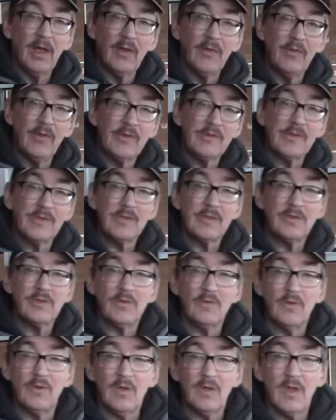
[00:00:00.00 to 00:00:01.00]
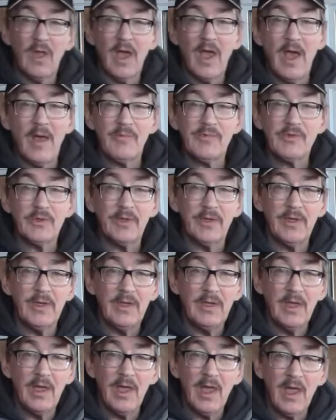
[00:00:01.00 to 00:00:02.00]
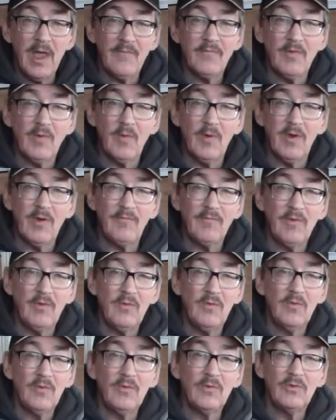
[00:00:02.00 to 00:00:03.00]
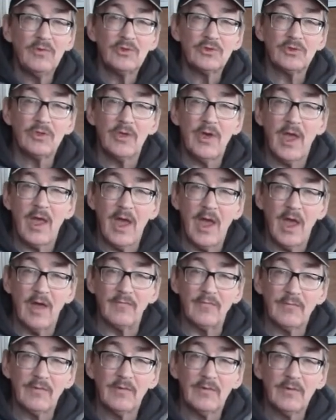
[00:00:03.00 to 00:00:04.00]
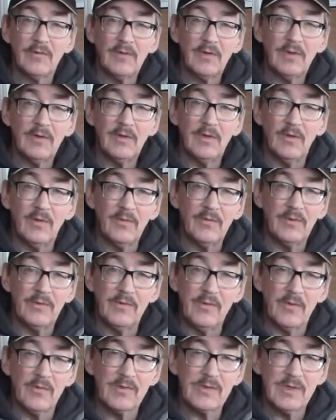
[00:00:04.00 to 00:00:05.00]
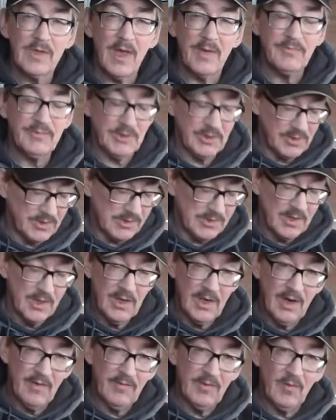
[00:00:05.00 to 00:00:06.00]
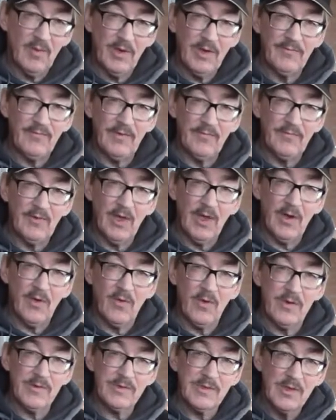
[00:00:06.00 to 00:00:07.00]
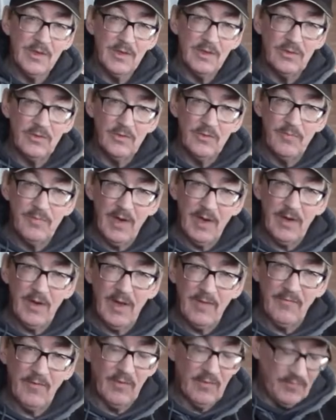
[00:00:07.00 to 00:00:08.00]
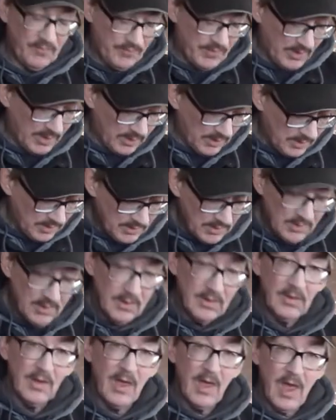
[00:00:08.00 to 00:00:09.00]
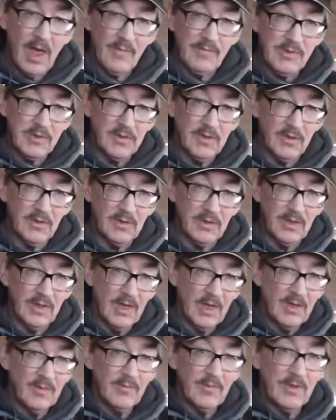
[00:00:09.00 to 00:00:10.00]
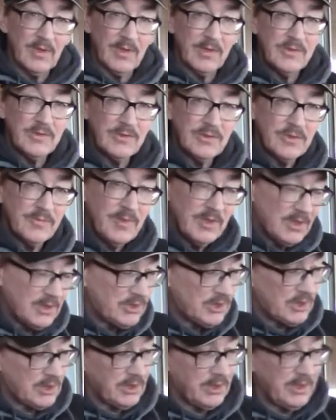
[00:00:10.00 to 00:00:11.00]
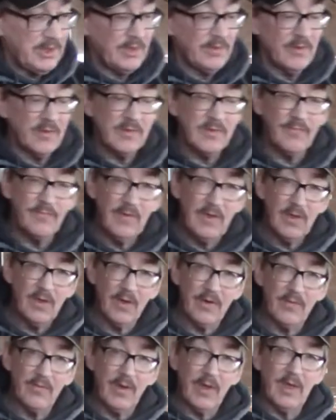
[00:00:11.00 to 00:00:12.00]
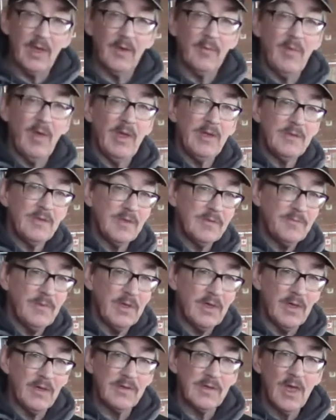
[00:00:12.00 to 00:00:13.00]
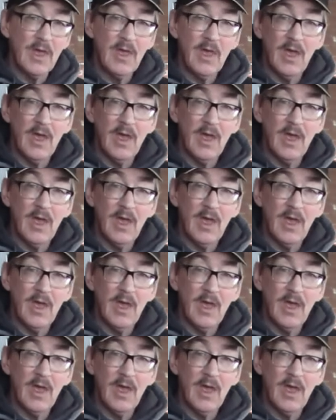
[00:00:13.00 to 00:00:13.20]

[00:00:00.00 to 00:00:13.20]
This is a tool absolutely every one of you should have. No, there are no exceptions. Every one of you. If you got a horse, you better have a hoof pick. Absolutely. Because you should be cleaning those feet on a regular basis, because